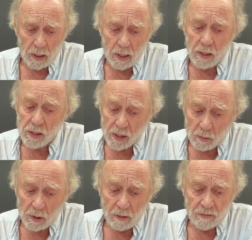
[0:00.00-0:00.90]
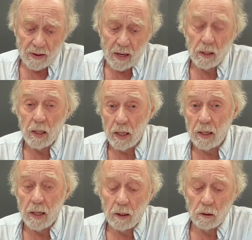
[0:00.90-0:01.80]
In a similar vein,
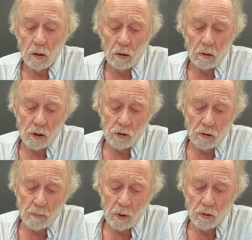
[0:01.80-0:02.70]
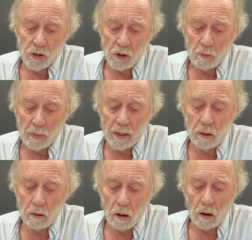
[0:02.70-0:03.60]
Hitler, attributes the
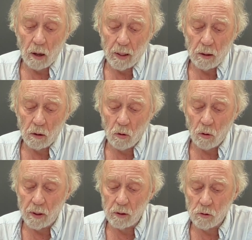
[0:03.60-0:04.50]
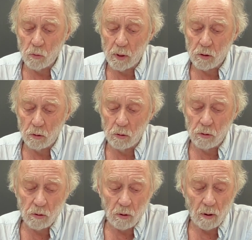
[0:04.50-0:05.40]
big lie according to which
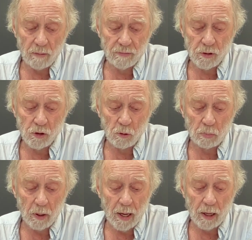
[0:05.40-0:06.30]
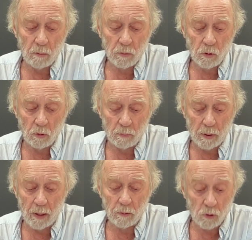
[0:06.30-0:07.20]
Ludendorff is to blame
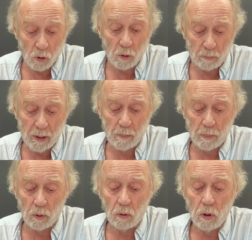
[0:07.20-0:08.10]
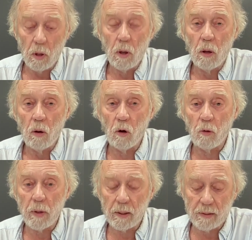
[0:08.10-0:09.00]
to a people
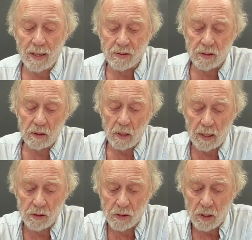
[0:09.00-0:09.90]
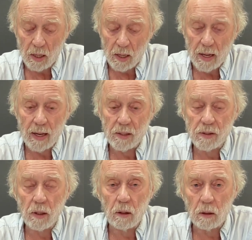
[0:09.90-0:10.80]
whom he designates
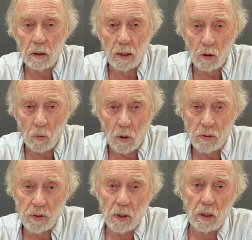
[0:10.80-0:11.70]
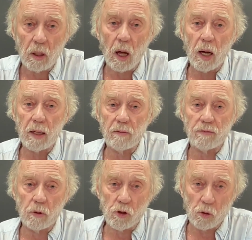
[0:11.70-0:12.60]
as, in quotes, lie
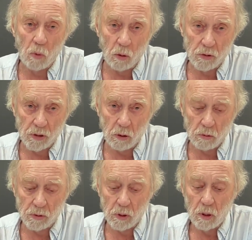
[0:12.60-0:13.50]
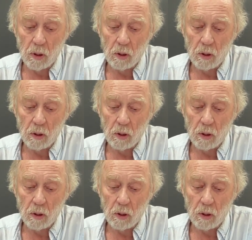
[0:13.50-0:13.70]
virtuosos